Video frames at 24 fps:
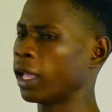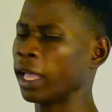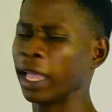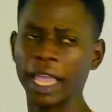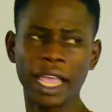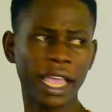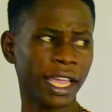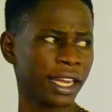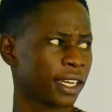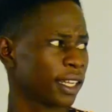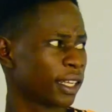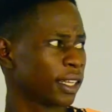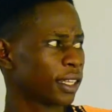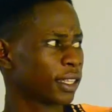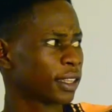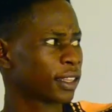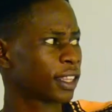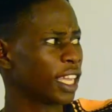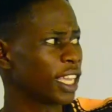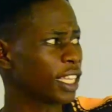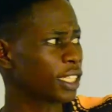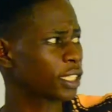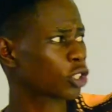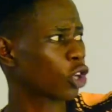And
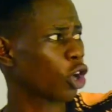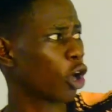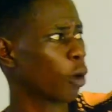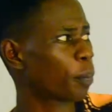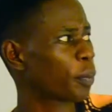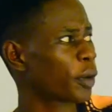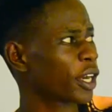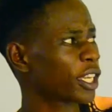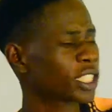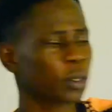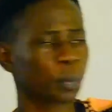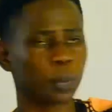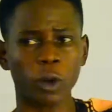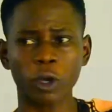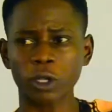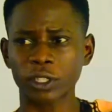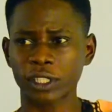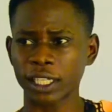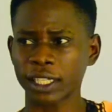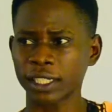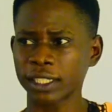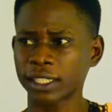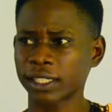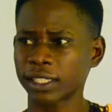this complex
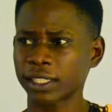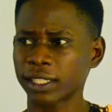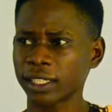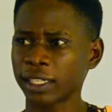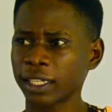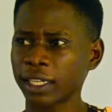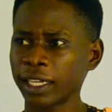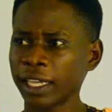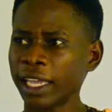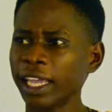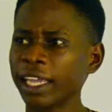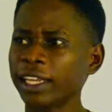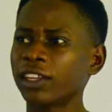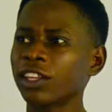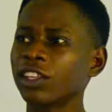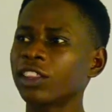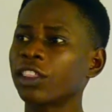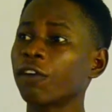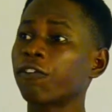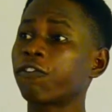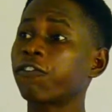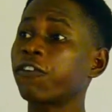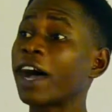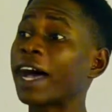process, it is
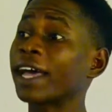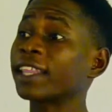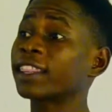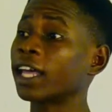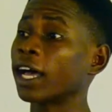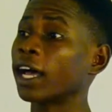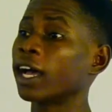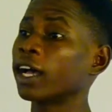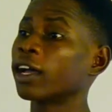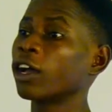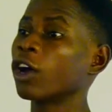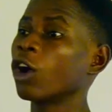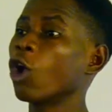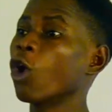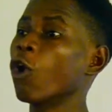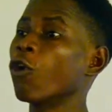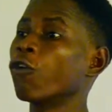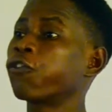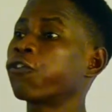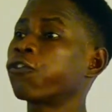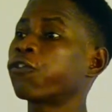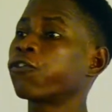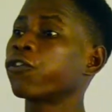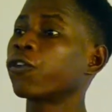the father
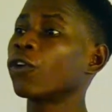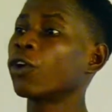of